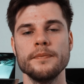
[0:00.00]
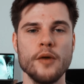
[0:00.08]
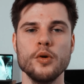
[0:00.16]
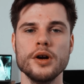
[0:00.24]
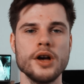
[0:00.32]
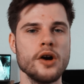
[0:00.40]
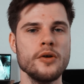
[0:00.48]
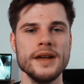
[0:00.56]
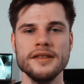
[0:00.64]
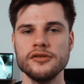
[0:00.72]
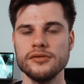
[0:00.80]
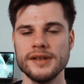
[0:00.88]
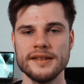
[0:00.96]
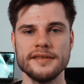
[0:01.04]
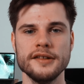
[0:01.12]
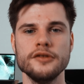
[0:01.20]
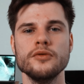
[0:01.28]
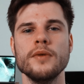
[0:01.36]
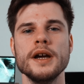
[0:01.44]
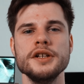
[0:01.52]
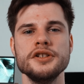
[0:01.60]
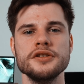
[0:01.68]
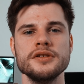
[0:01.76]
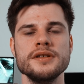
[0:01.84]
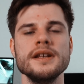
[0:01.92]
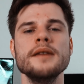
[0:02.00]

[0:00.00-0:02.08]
I will go into this situation